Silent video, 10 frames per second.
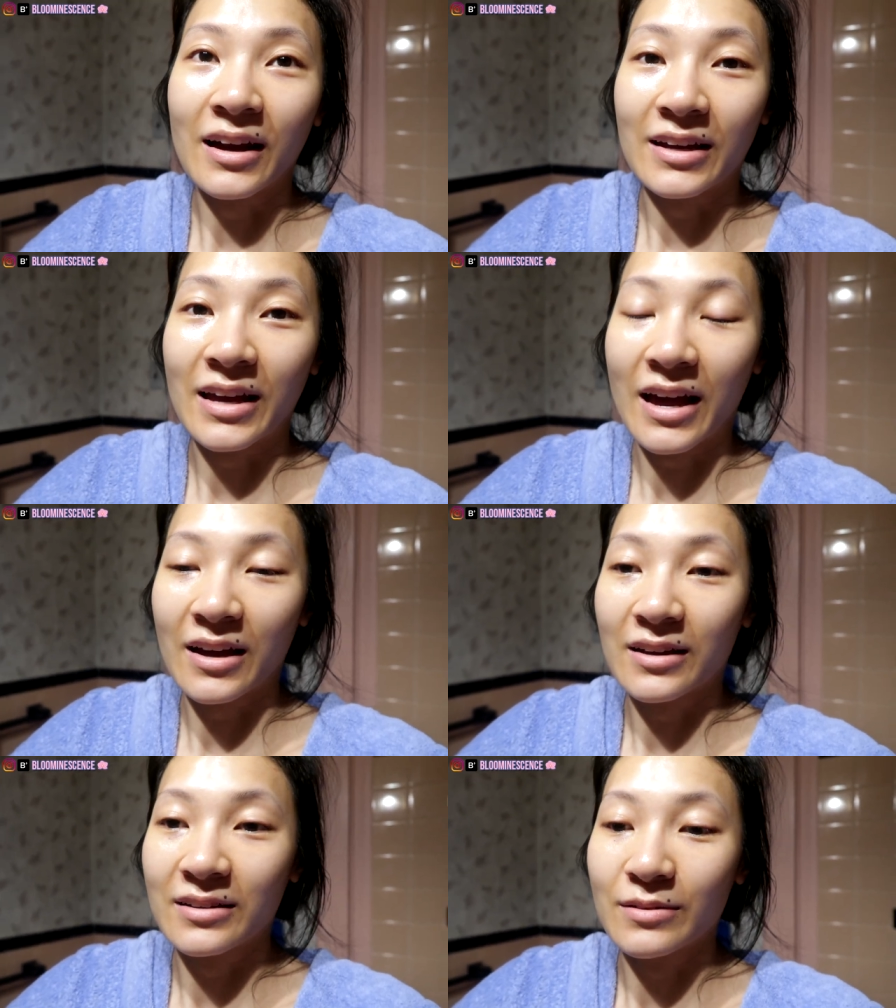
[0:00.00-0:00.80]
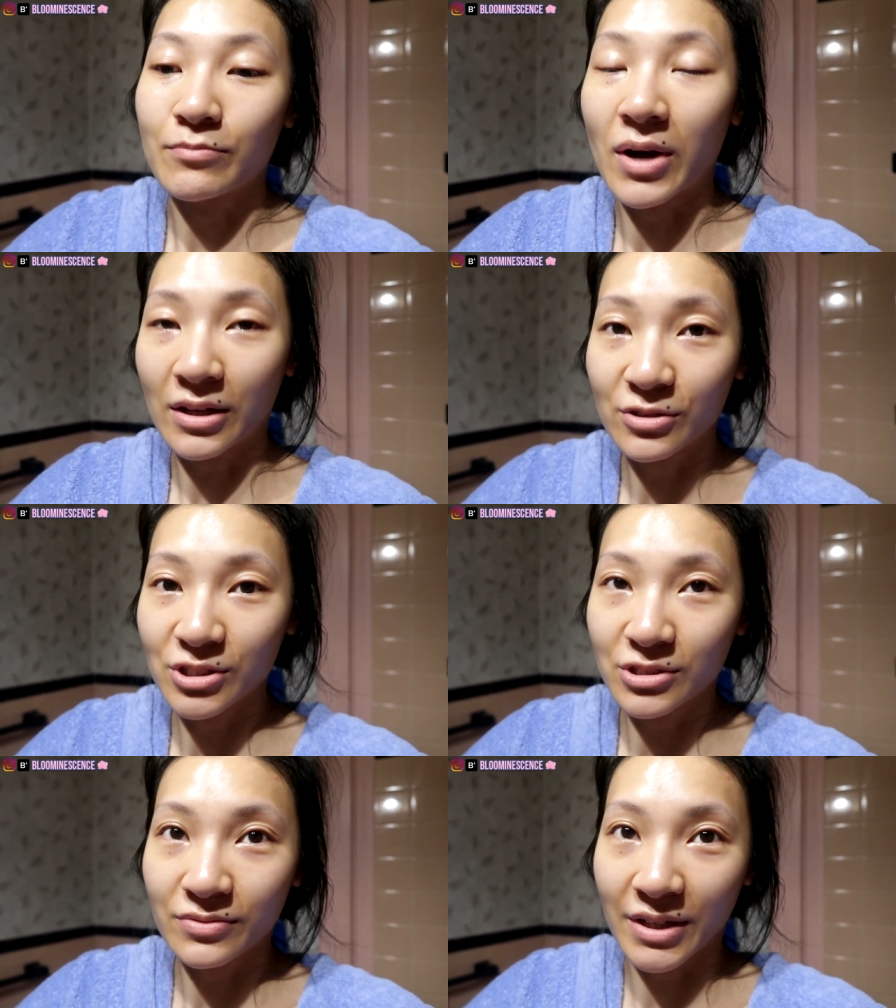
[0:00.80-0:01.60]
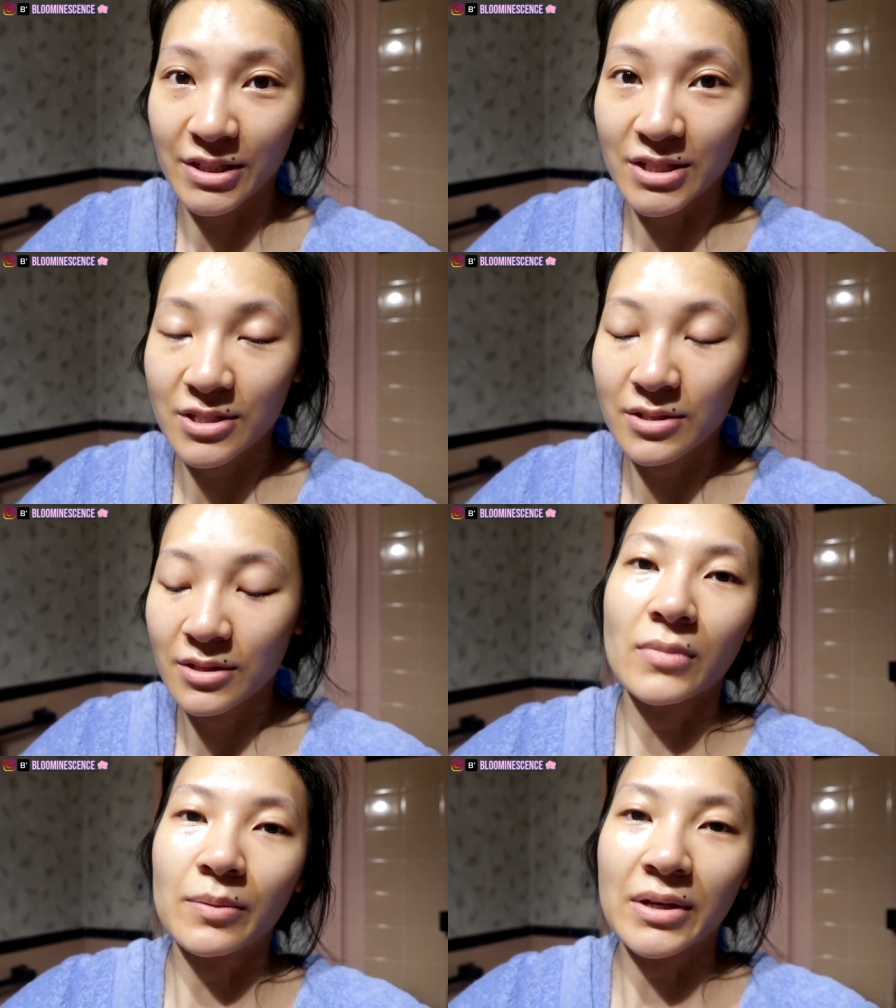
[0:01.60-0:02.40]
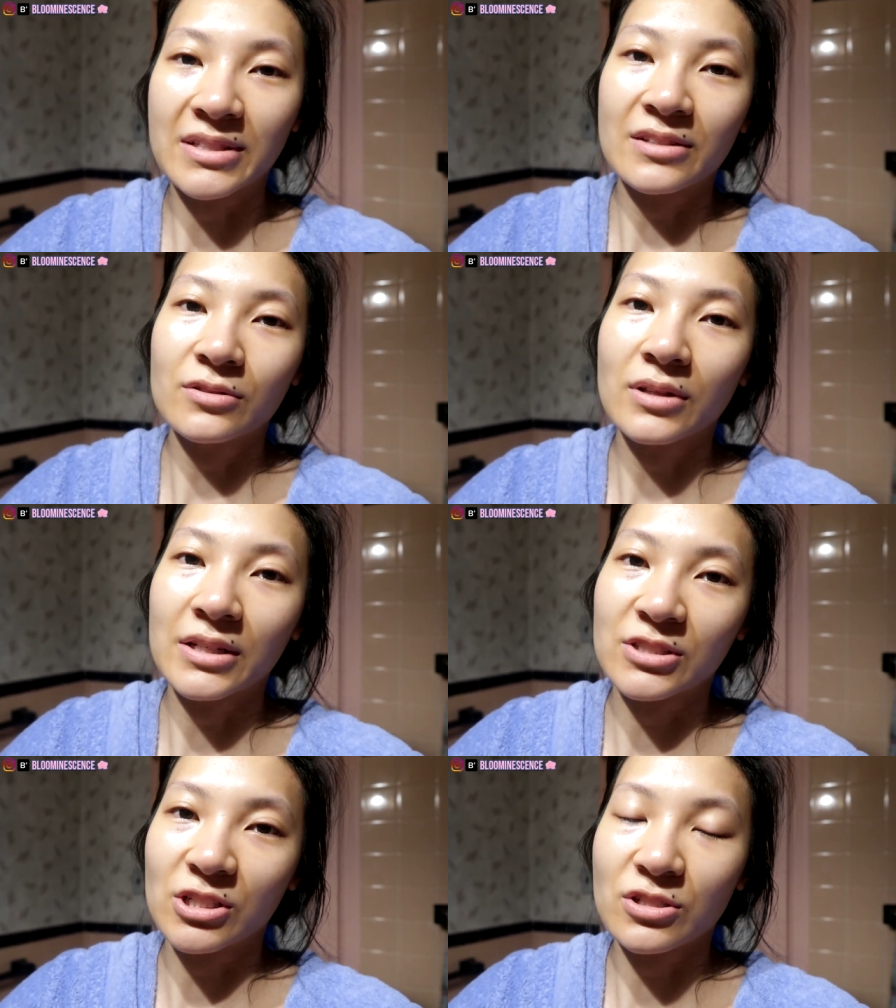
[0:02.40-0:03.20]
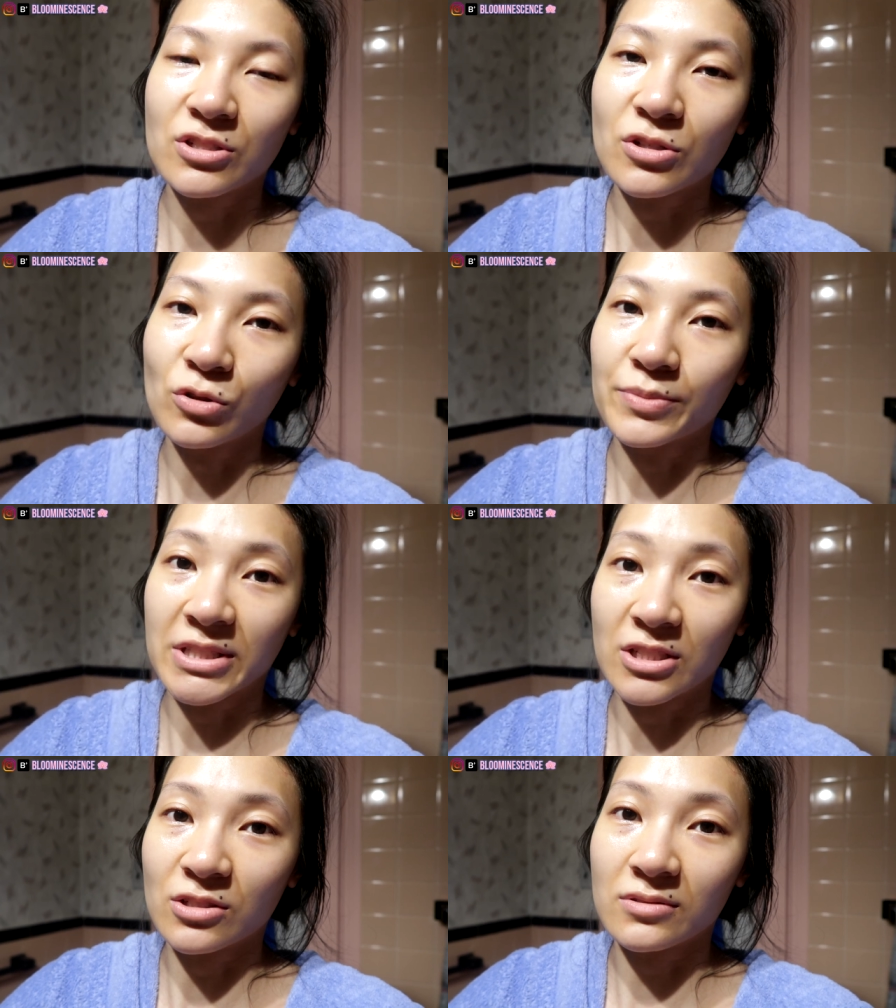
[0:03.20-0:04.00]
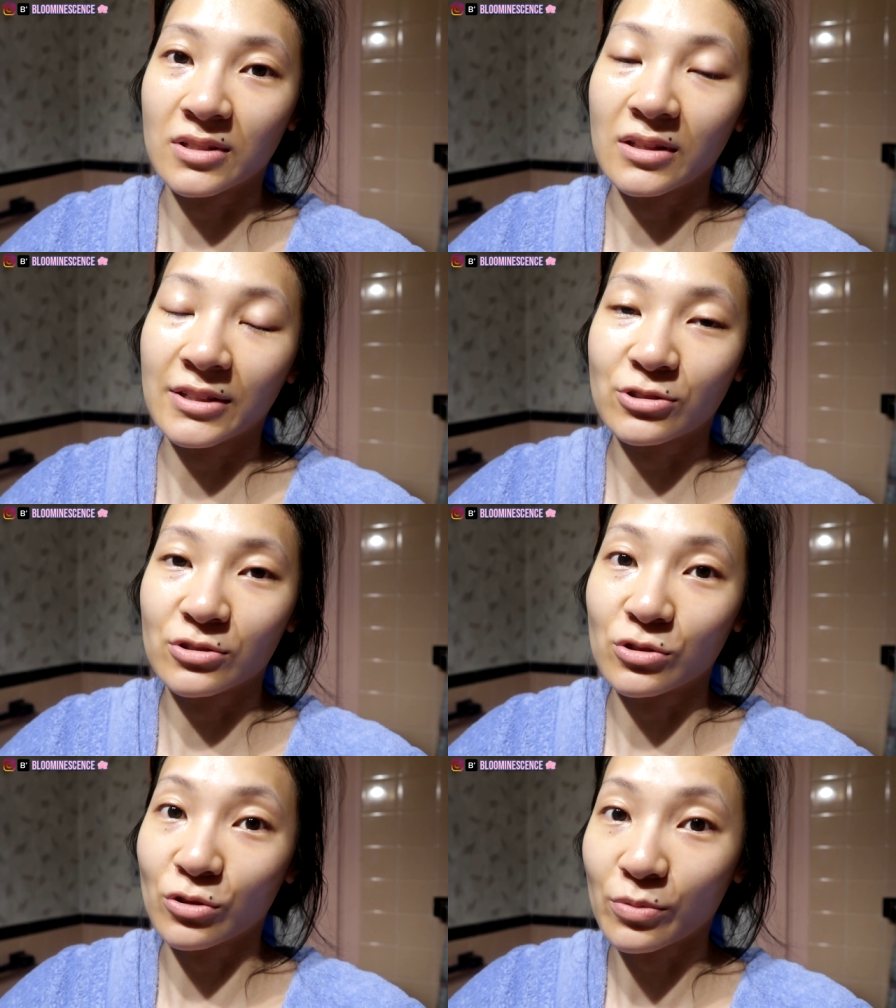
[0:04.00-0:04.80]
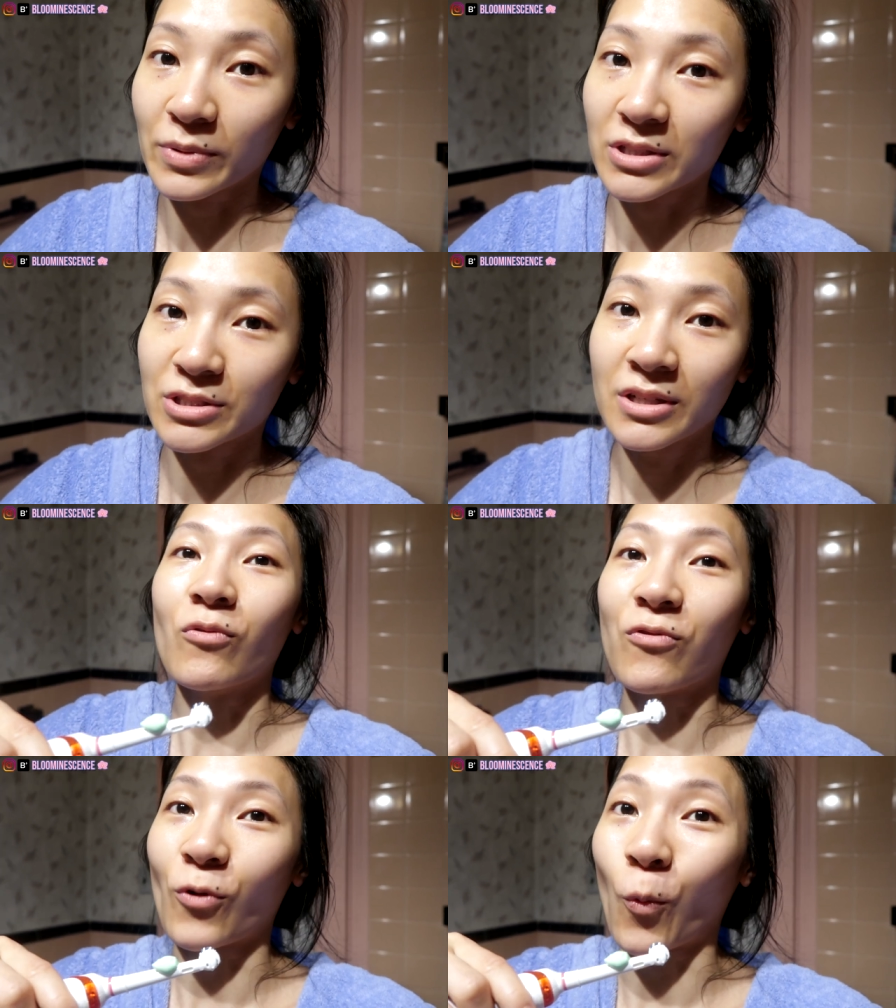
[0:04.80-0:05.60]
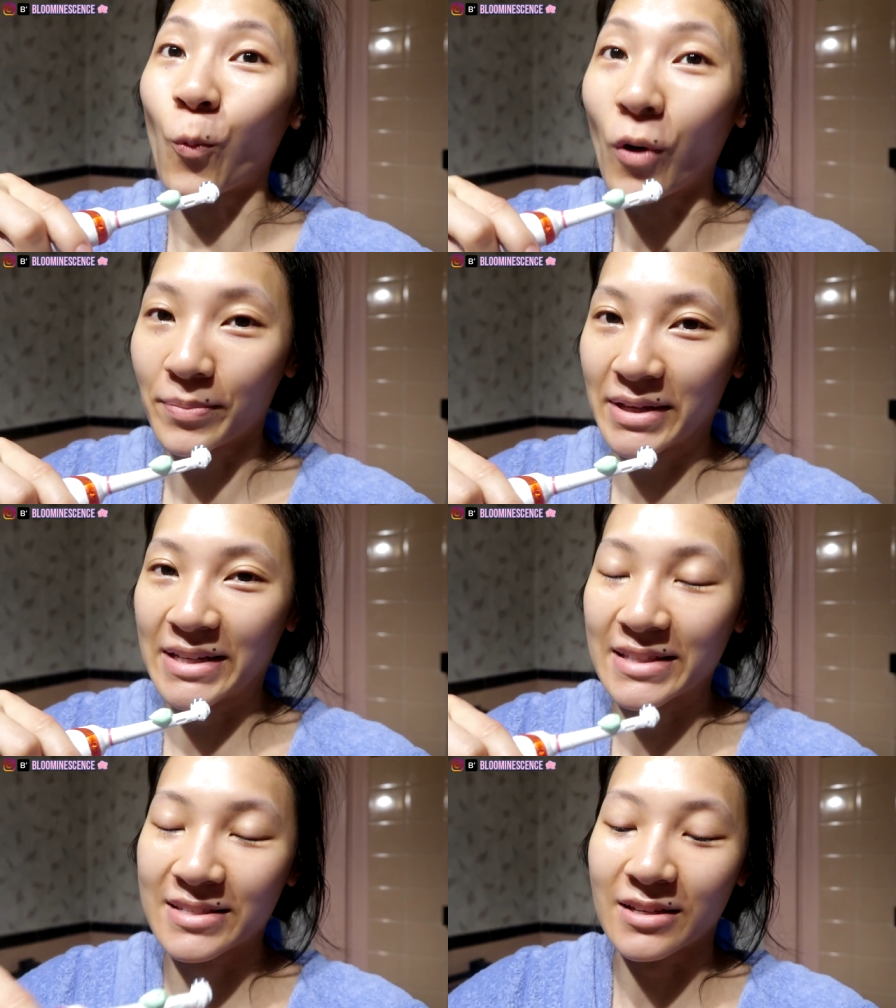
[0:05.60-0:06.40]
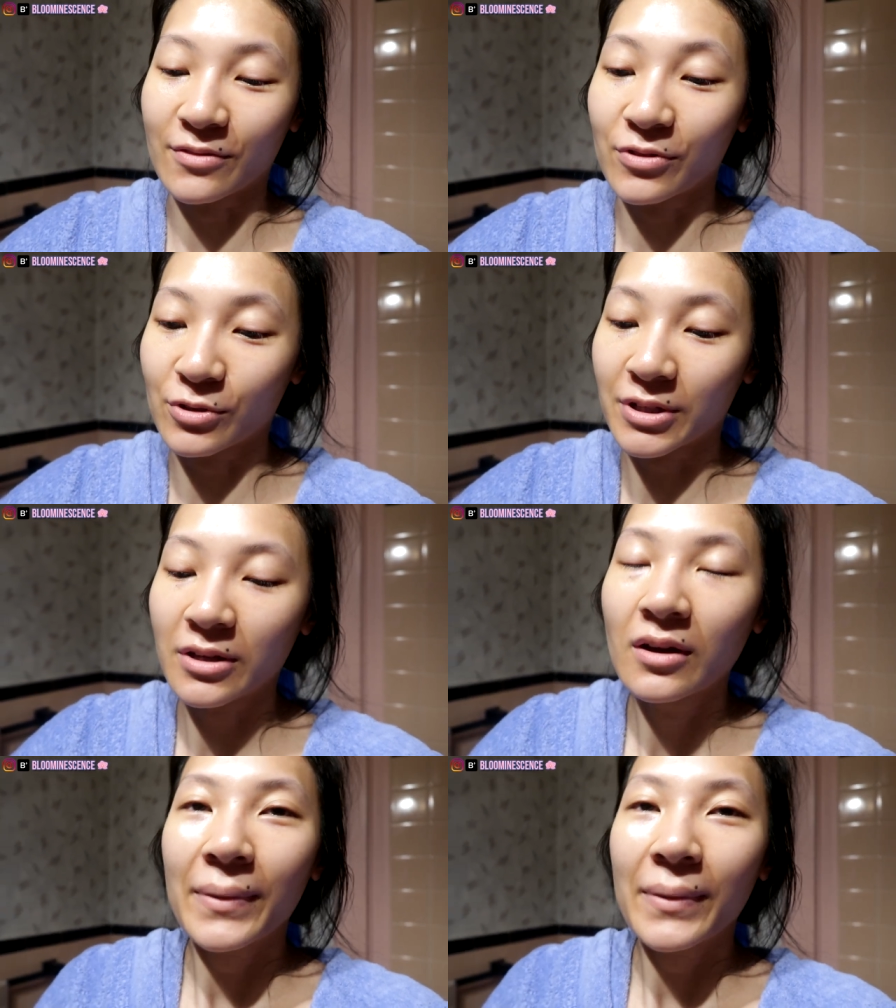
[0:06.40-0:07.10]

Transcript: I had mild gingivitis and my dental hygienist told me to use the electric toothbrush for one minute instead of three.